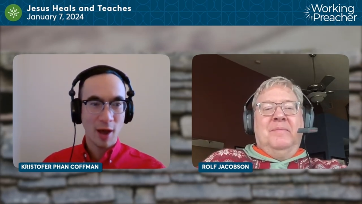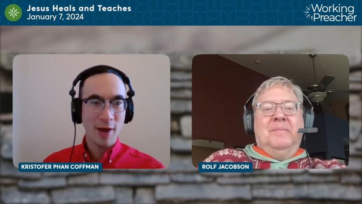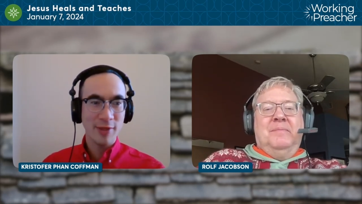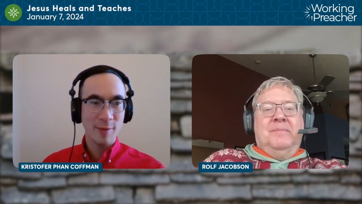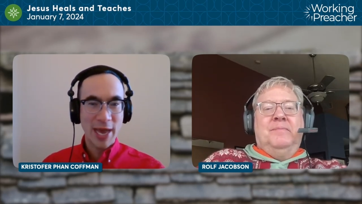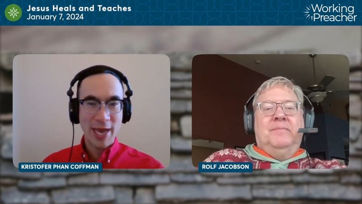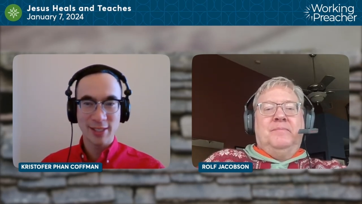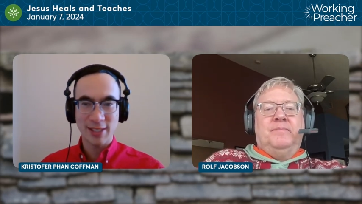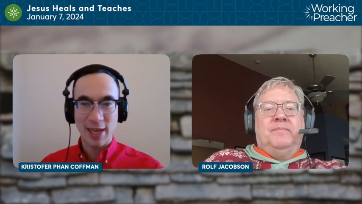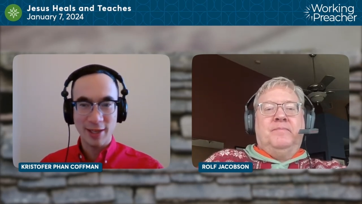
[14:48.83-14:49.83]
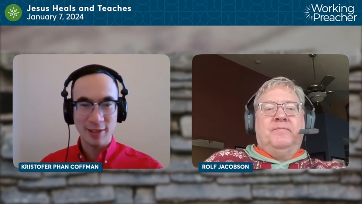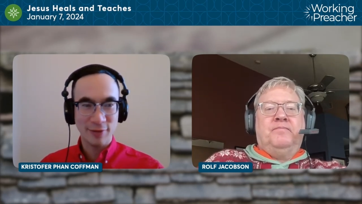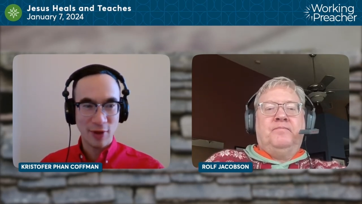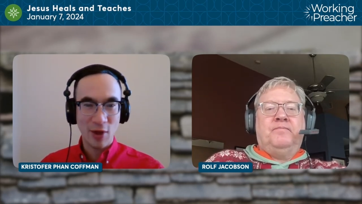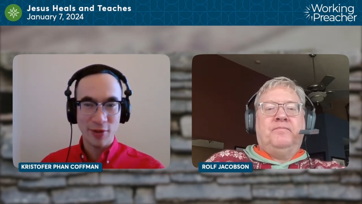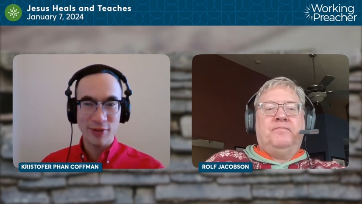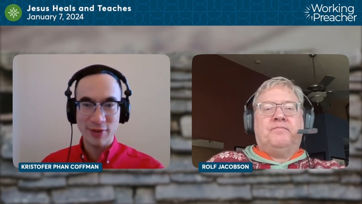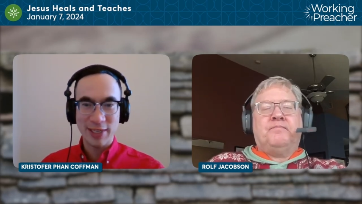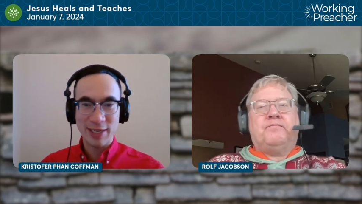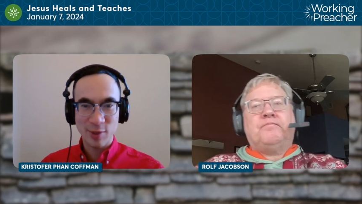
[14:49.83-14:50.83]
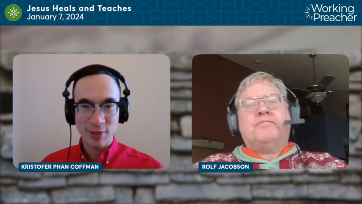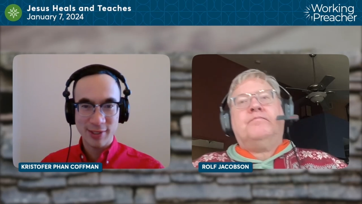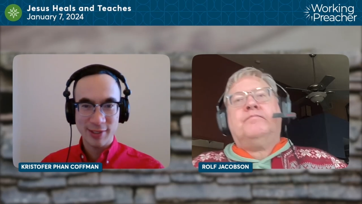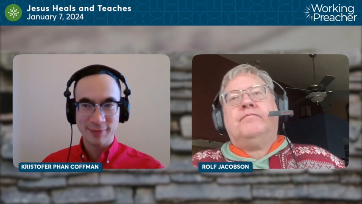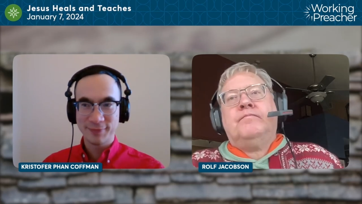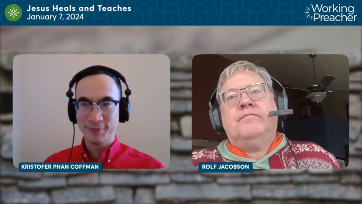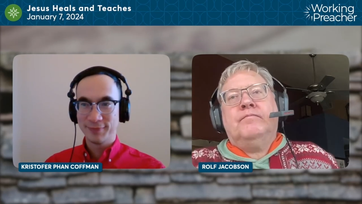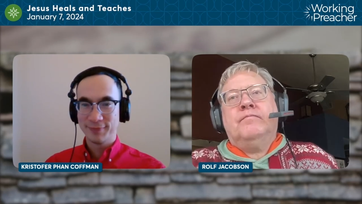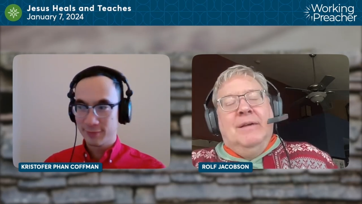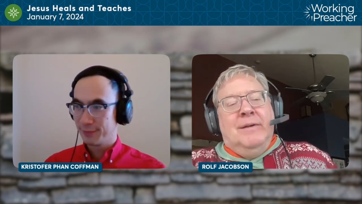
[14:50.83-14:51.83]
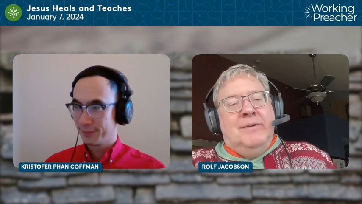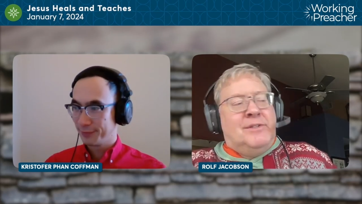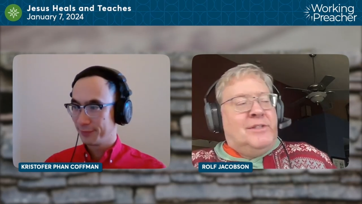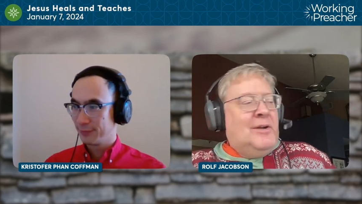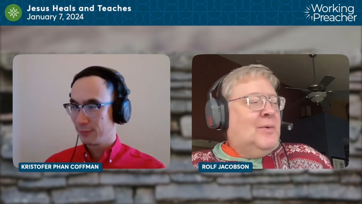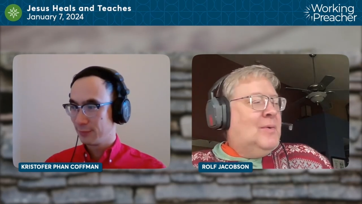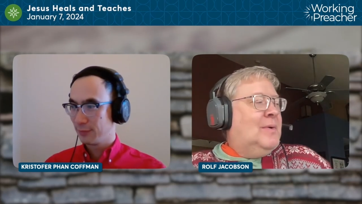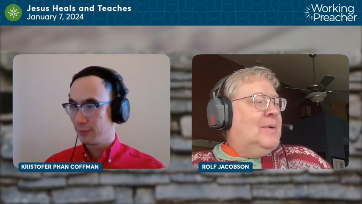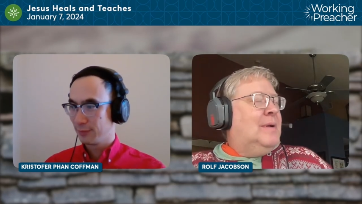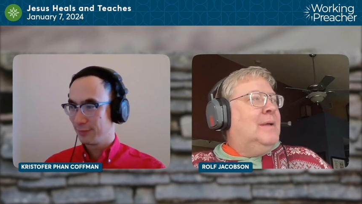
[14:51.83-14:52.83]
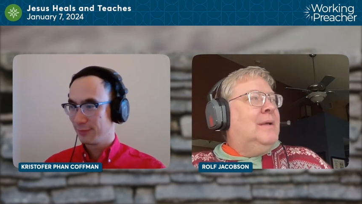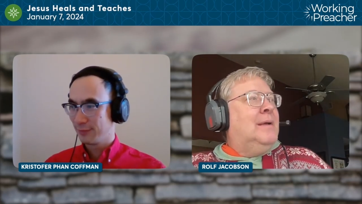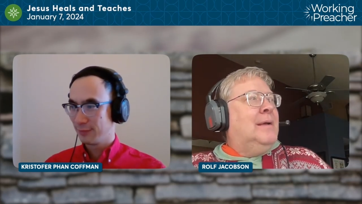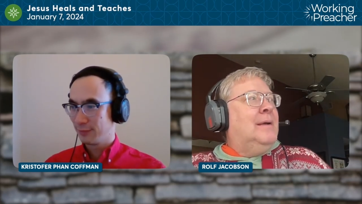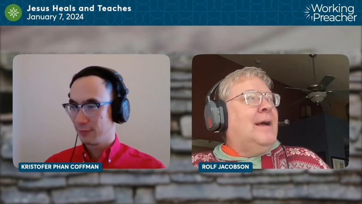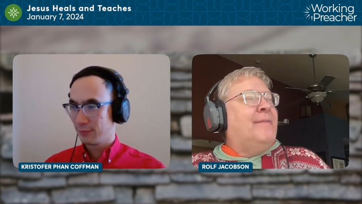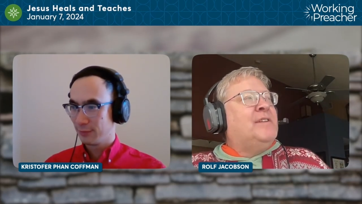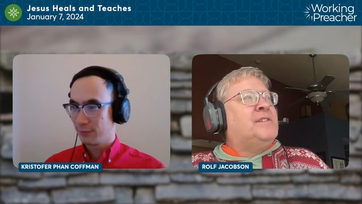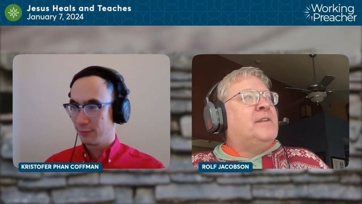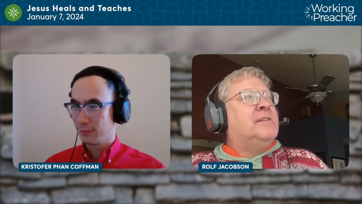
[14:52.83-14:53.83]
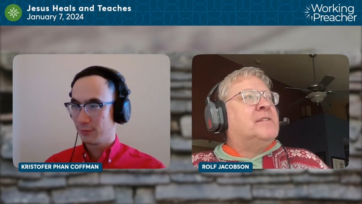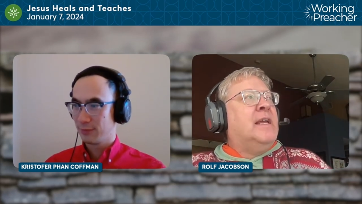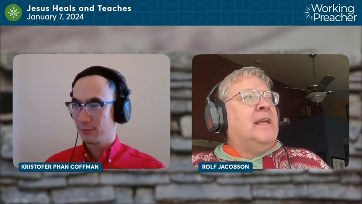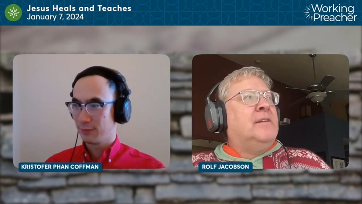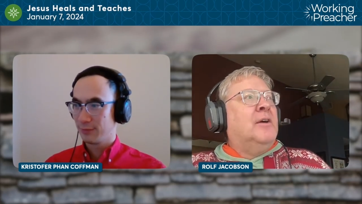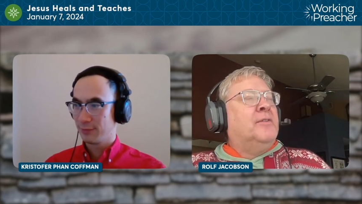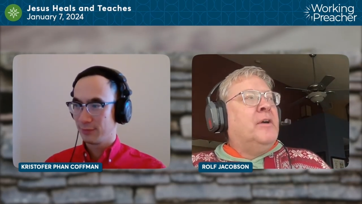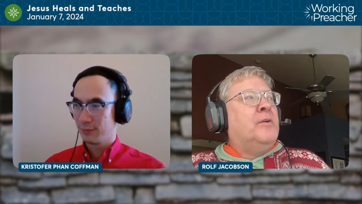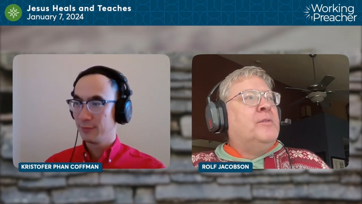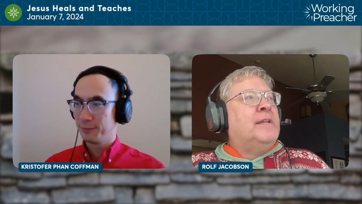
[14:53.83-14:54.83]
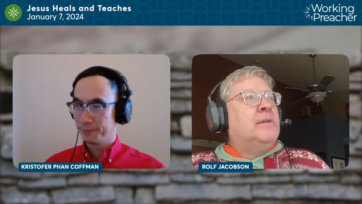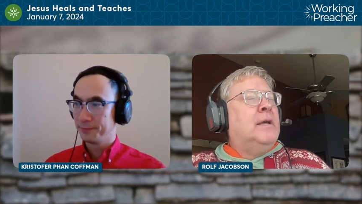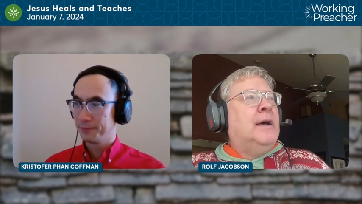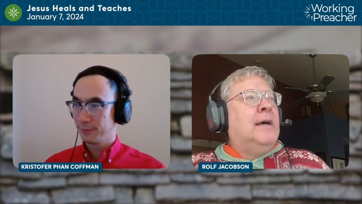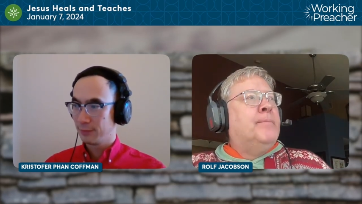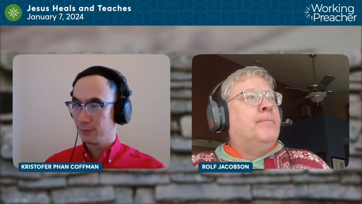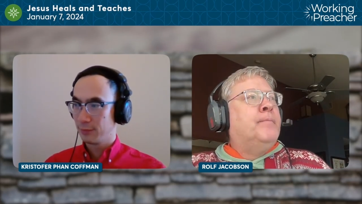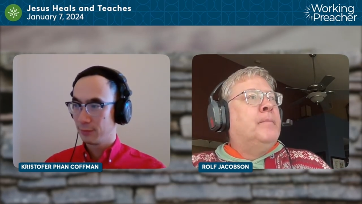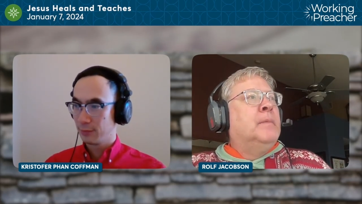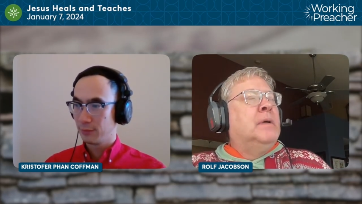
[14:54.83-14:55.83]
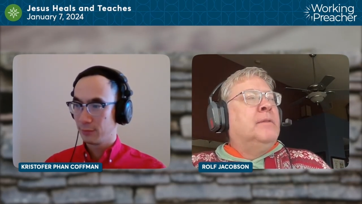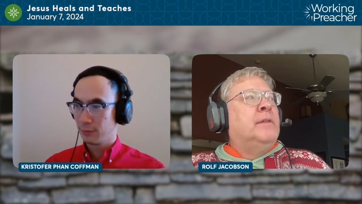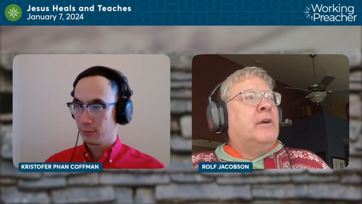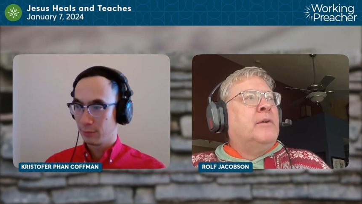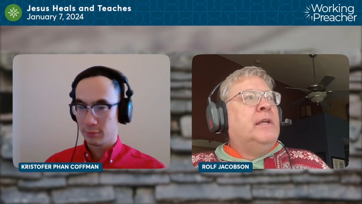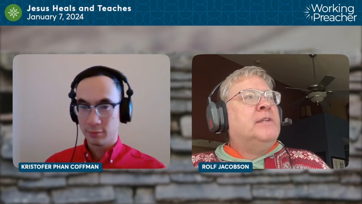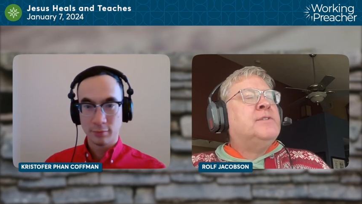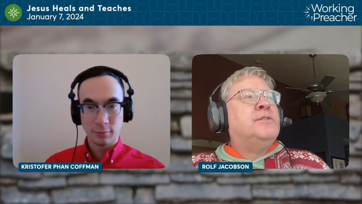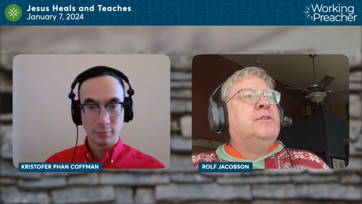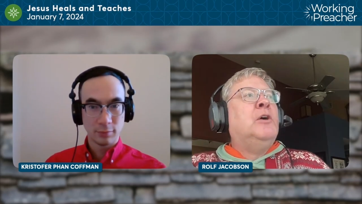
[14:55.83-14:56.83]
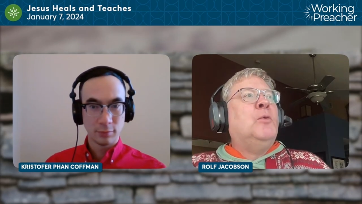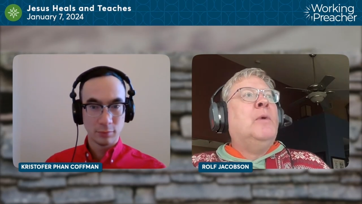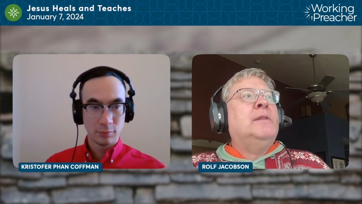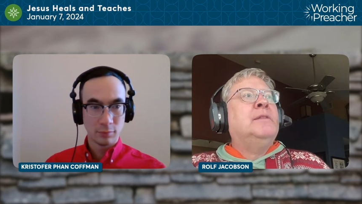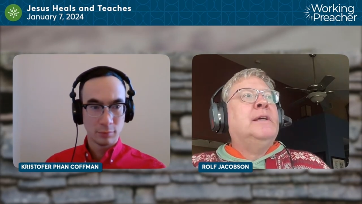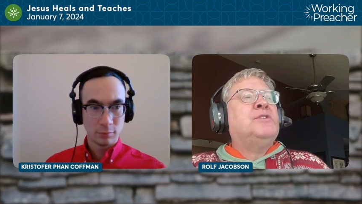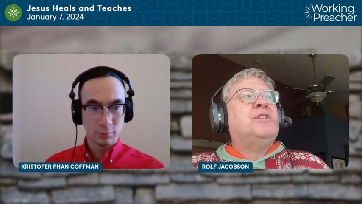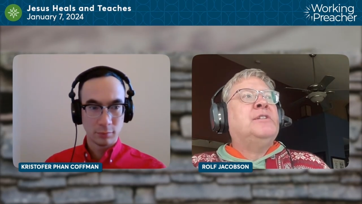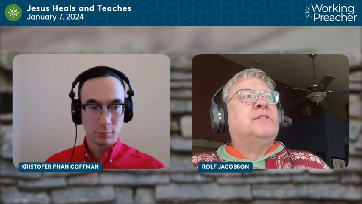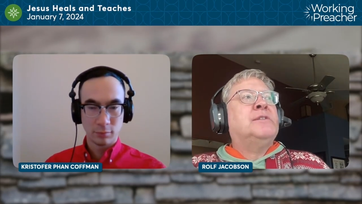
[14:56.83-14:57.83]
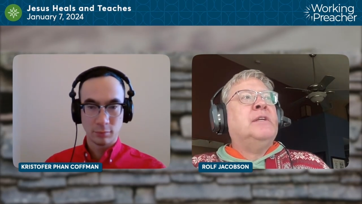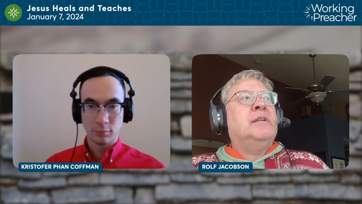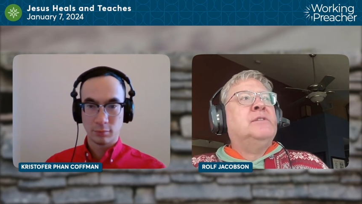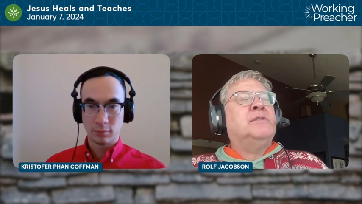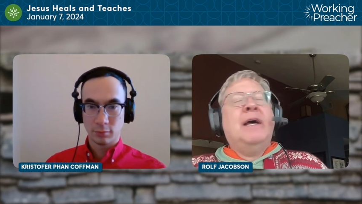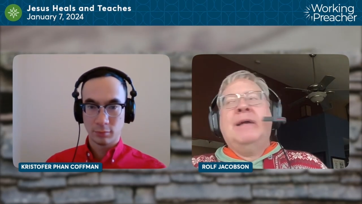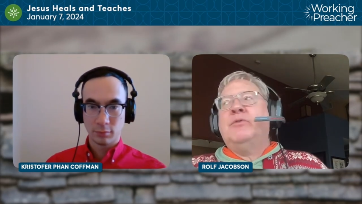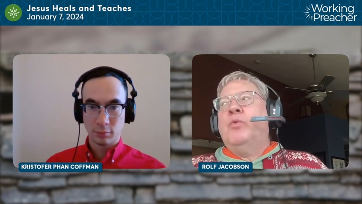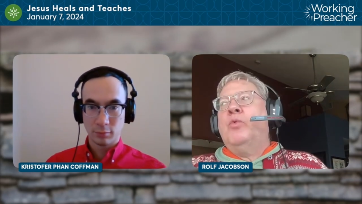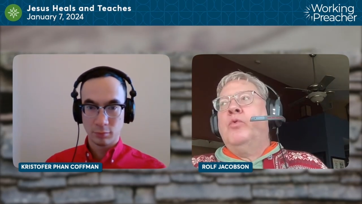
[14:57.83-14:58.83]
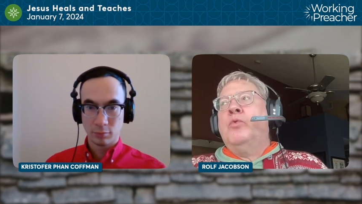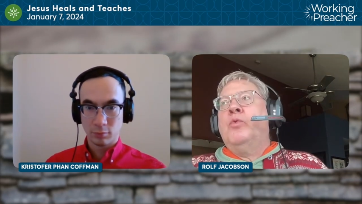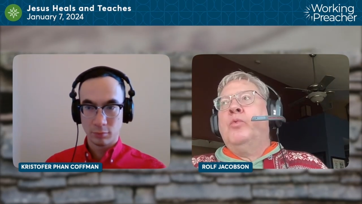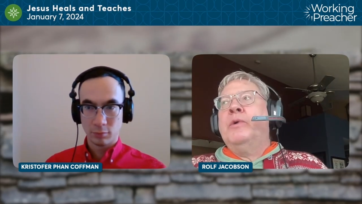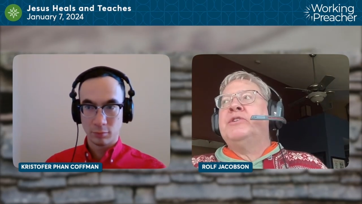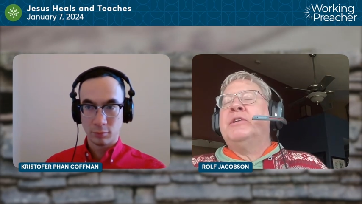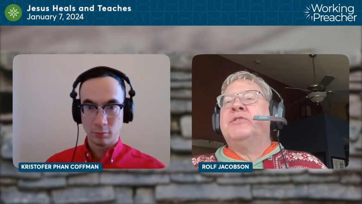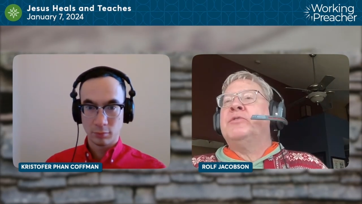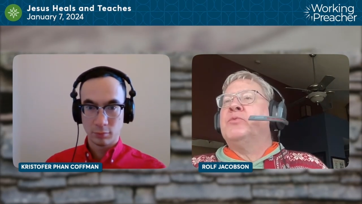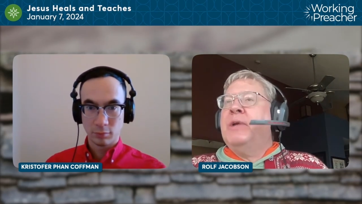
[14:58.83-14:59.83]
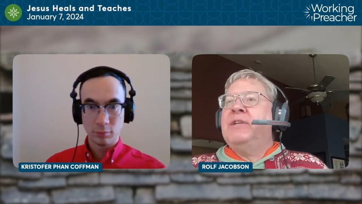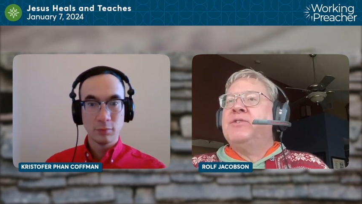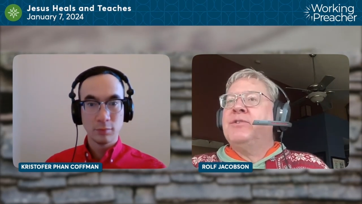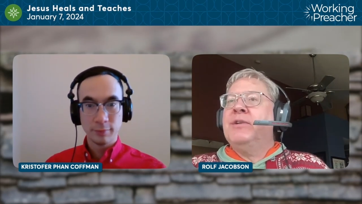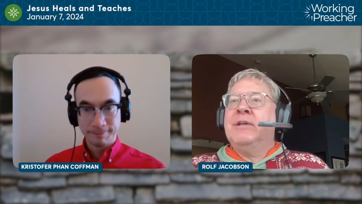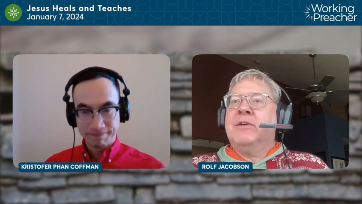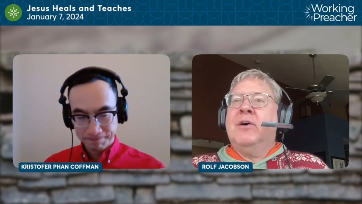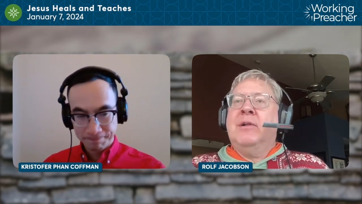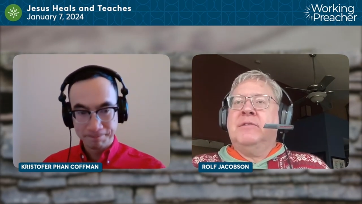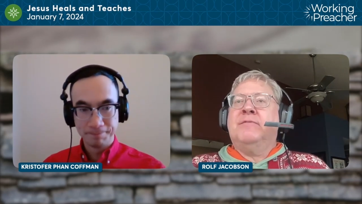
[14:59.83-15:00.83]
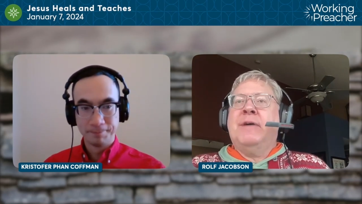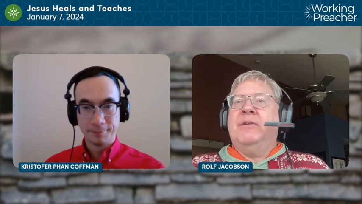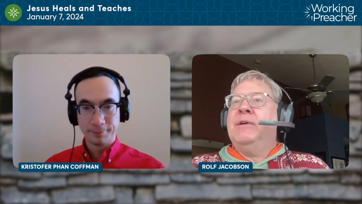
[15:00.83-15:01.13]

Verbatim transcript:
Speaker 1: on the bad side
Speaker 2: of all their neighbors. So obviously the scandal, though, that there is no one that Jesus is not wishing to reach and called to follow